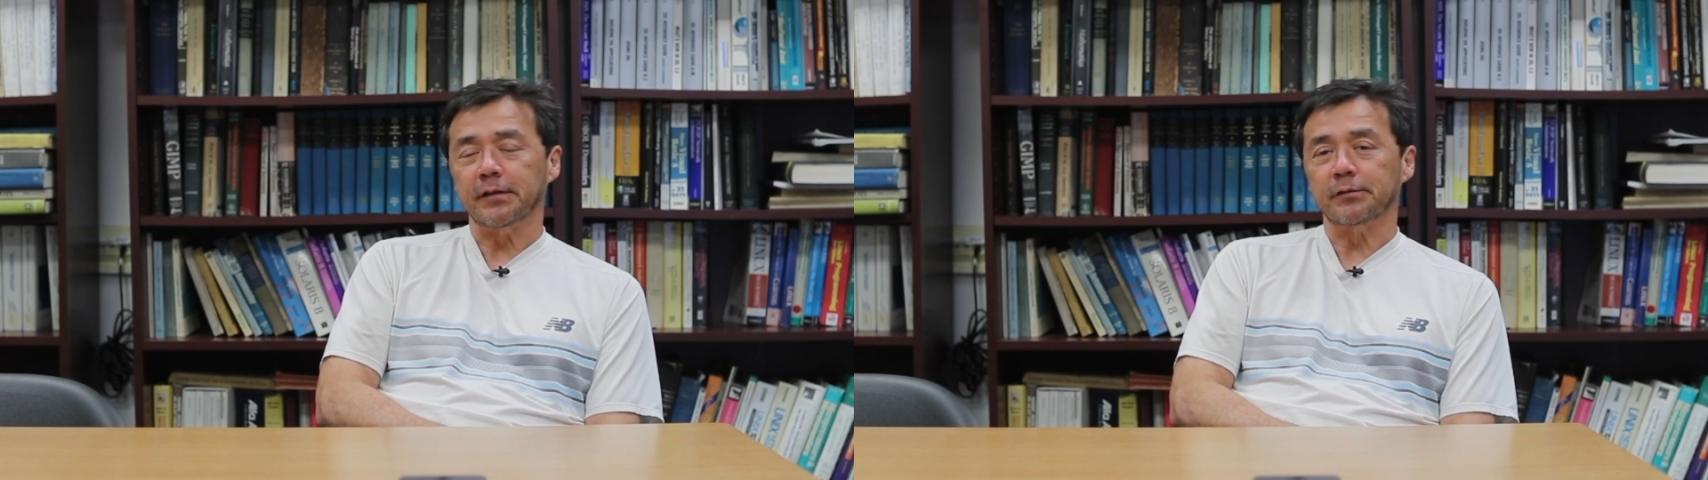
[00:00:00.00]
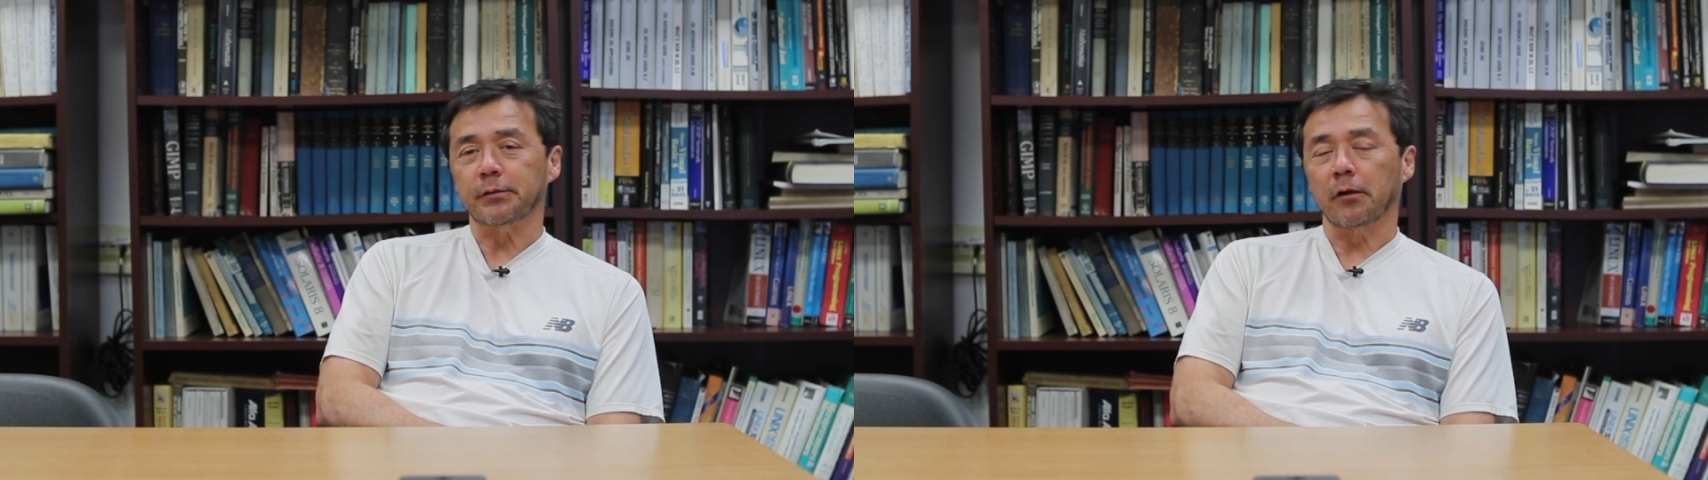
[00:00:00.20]

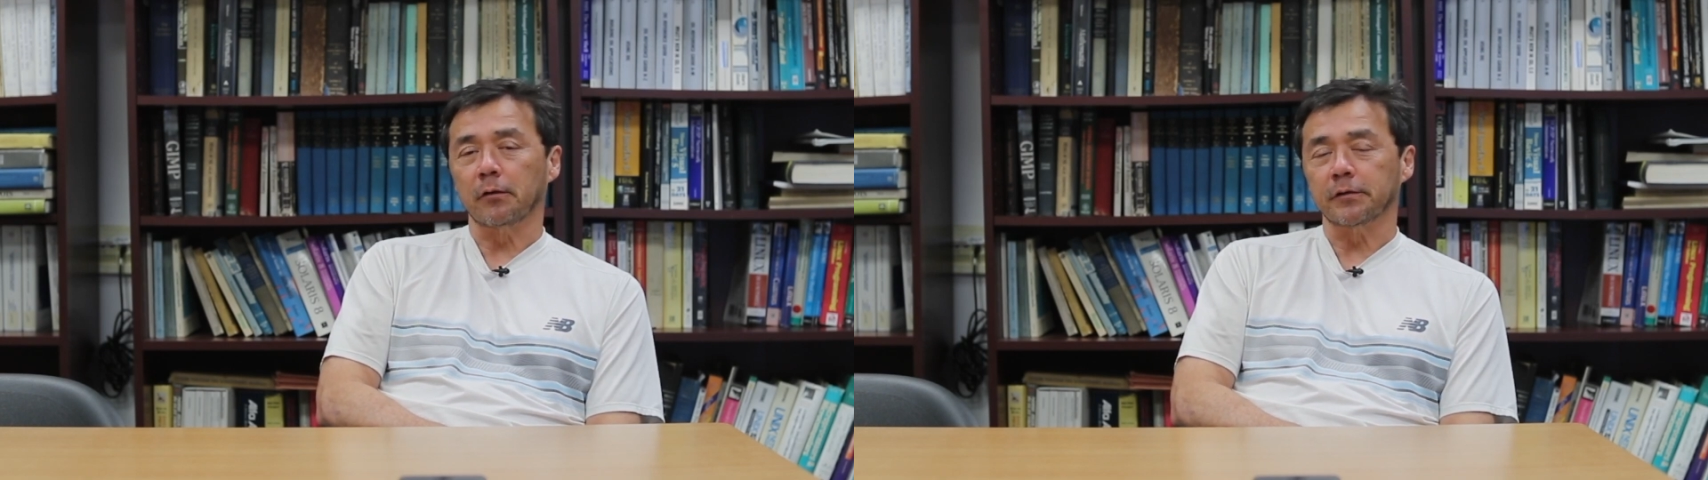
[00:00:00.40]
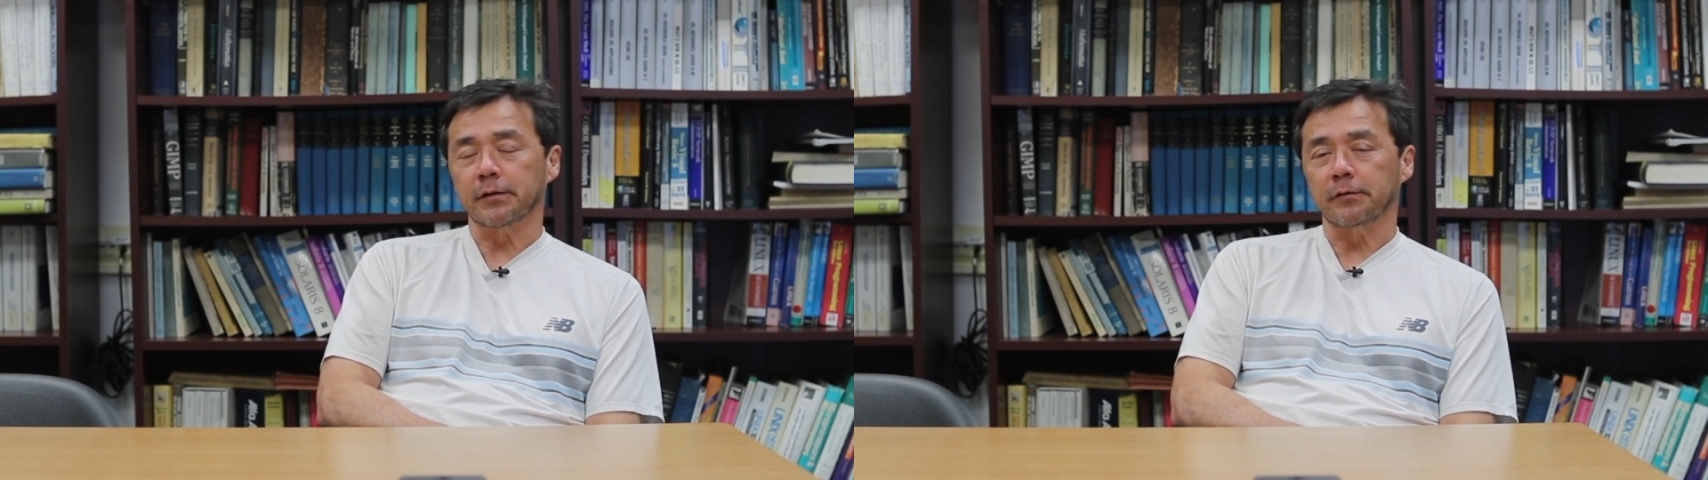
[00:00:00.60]
as we call
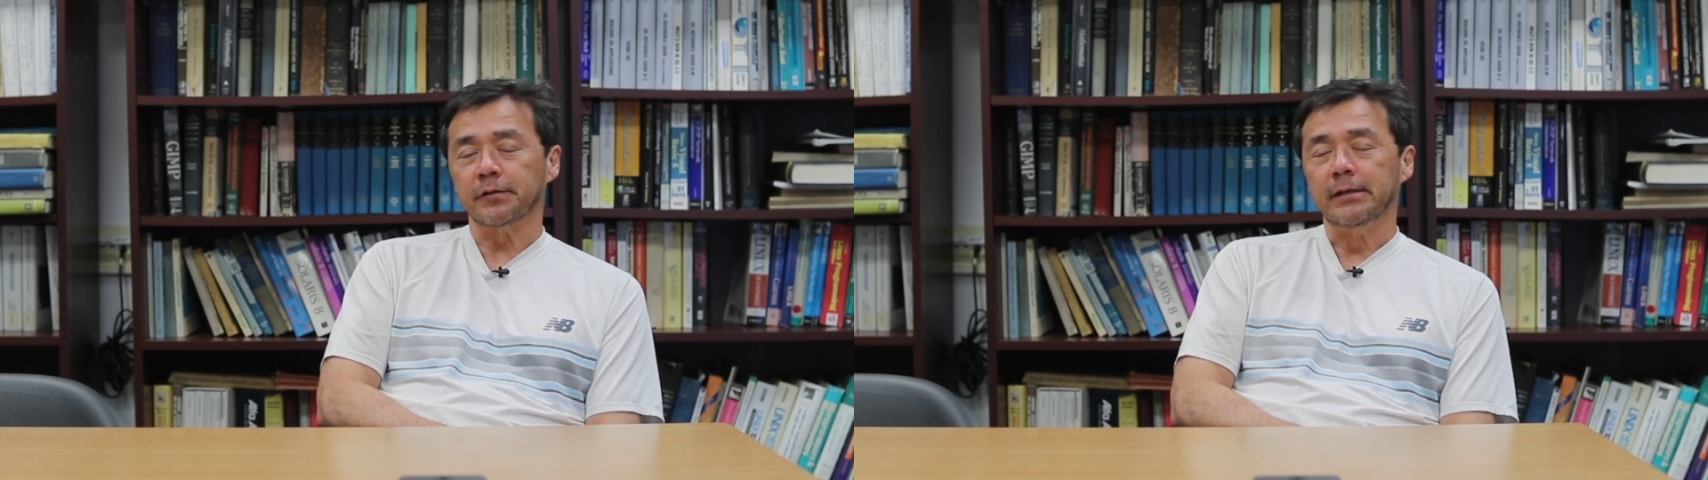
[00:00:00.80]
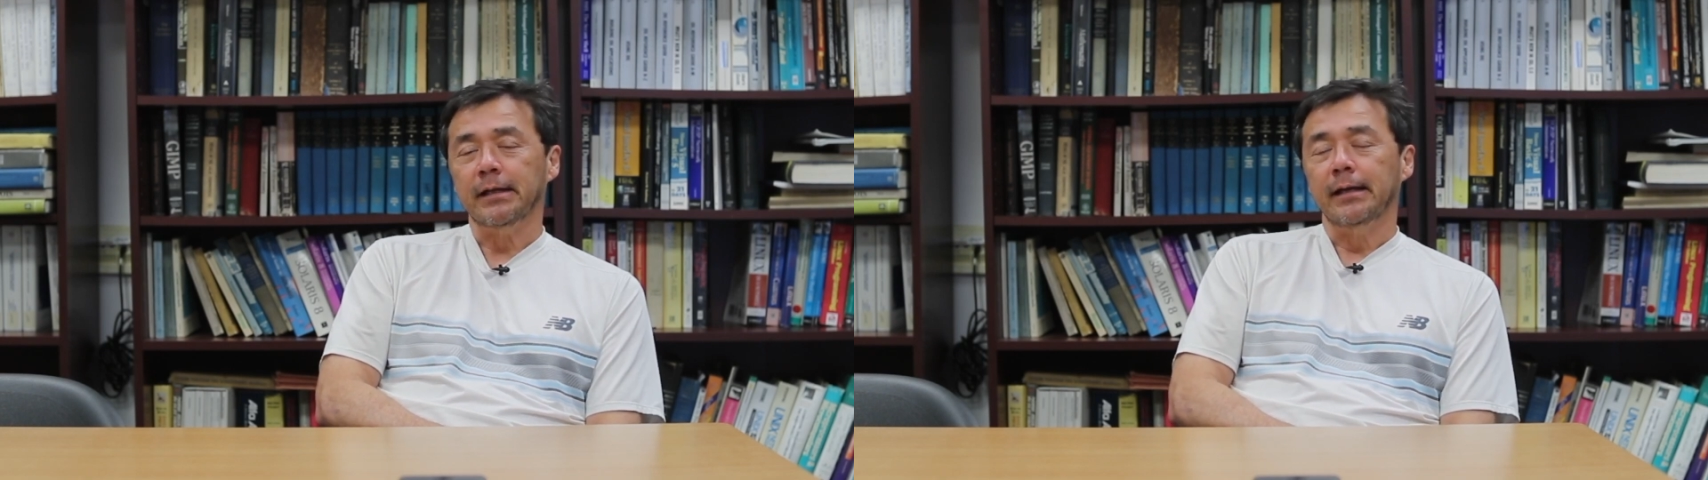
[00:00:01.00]

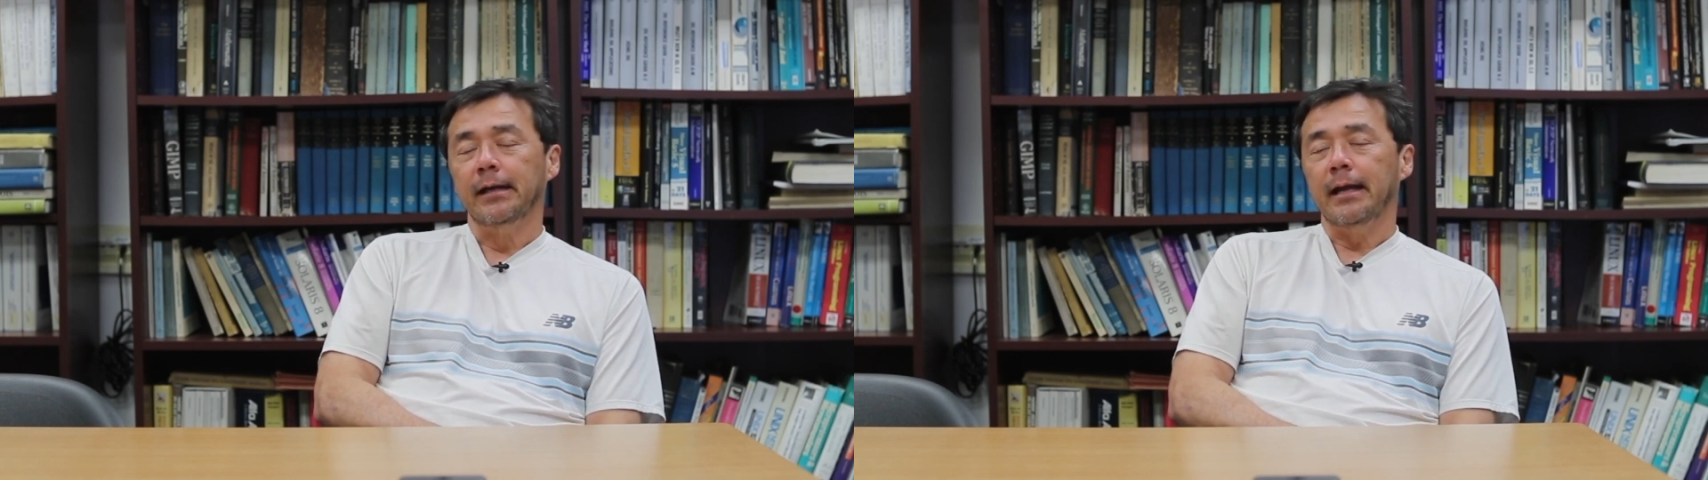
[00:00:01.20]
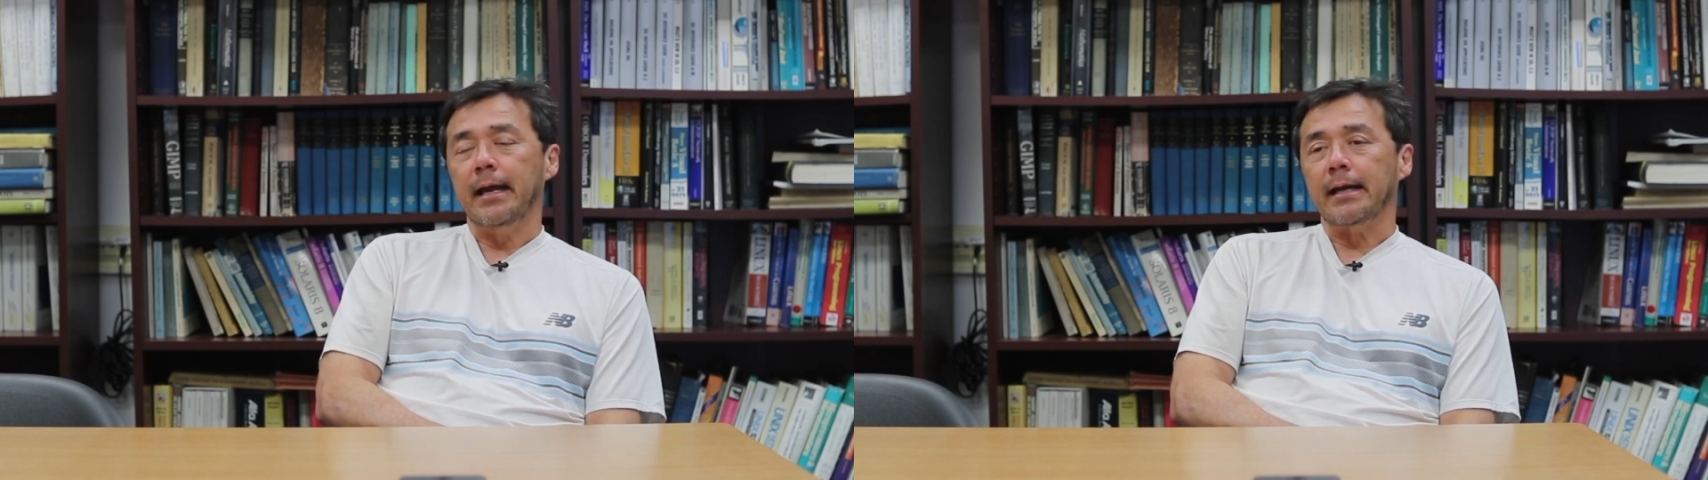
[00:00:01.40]
ourselves.
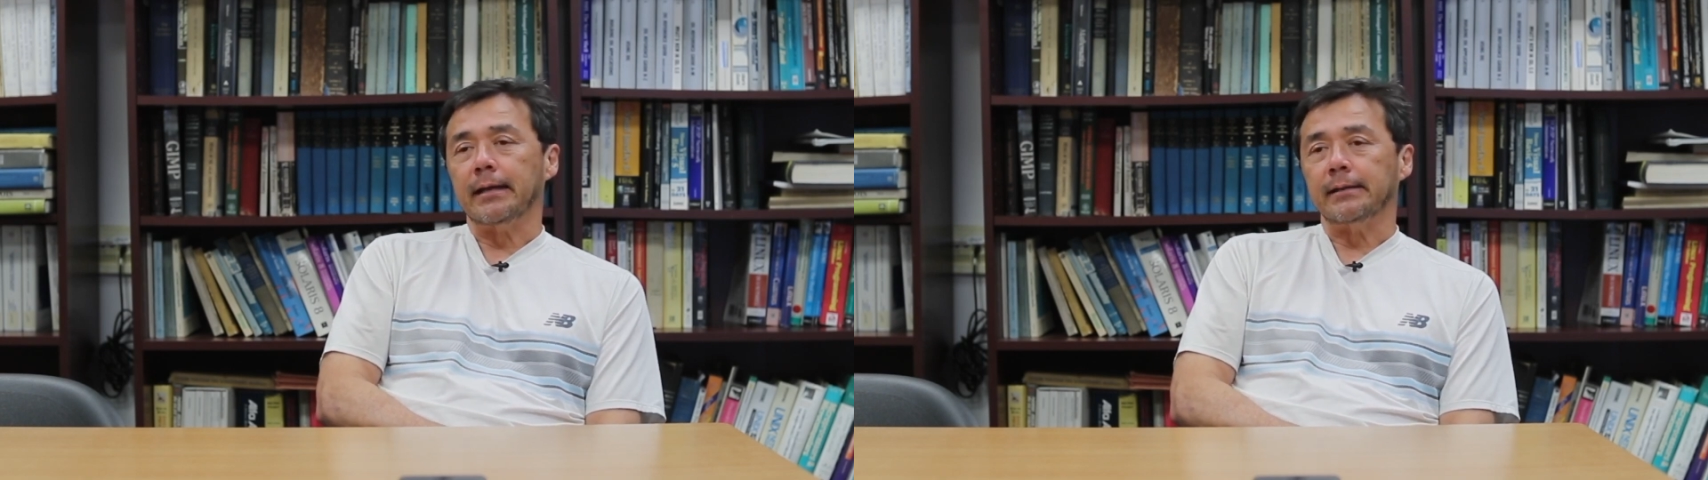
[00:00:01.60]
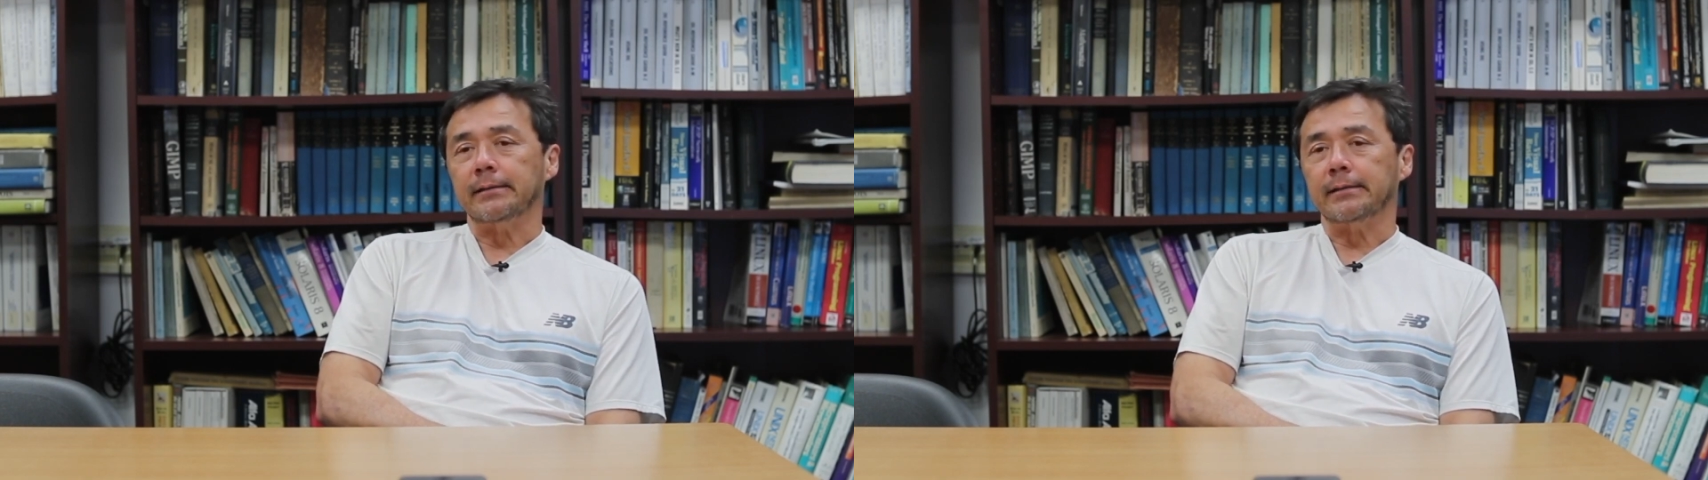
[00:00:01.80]

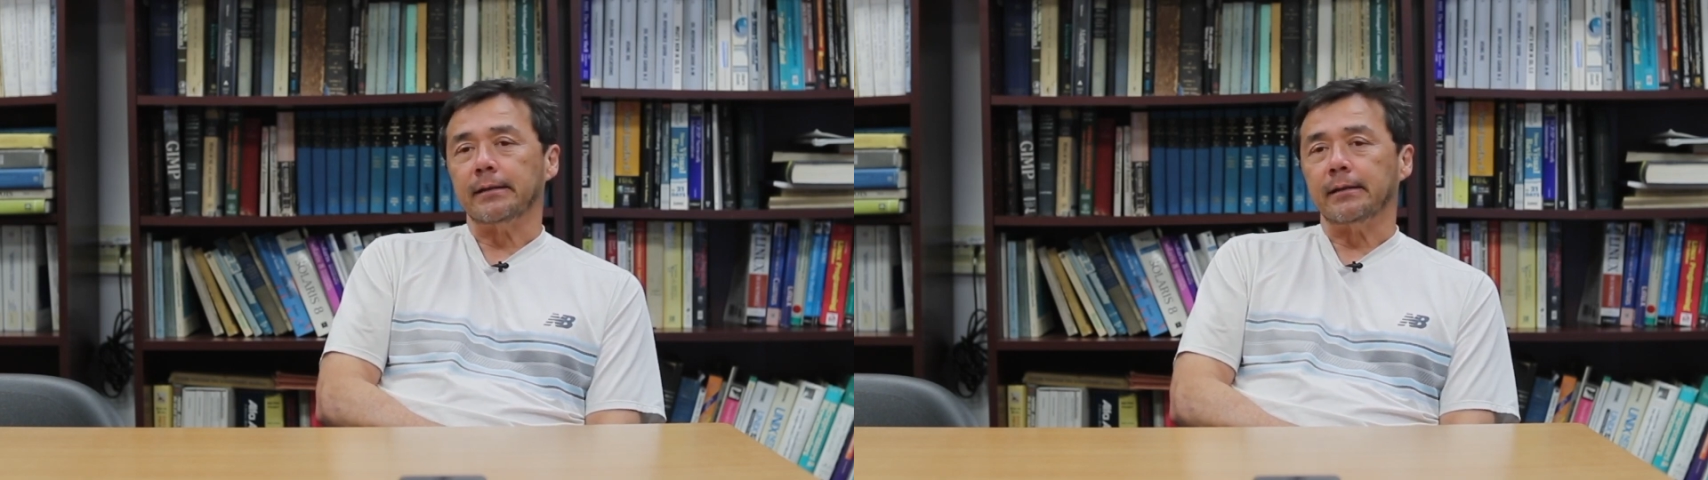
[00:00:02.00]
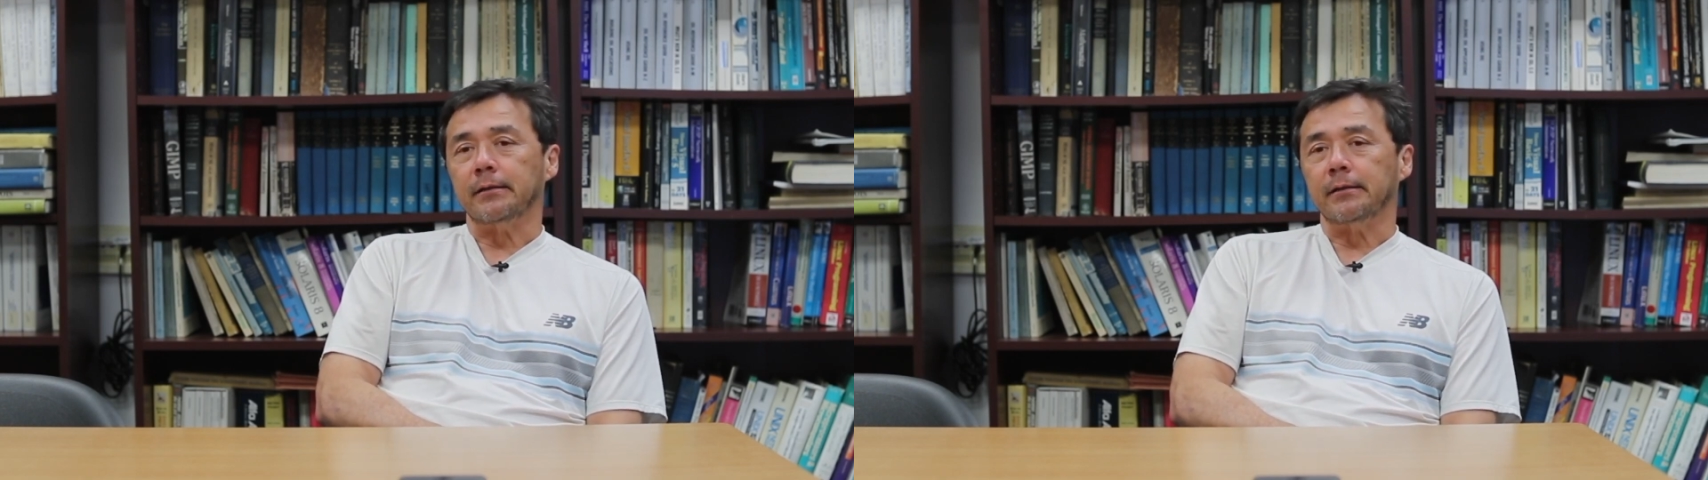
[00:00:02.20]
And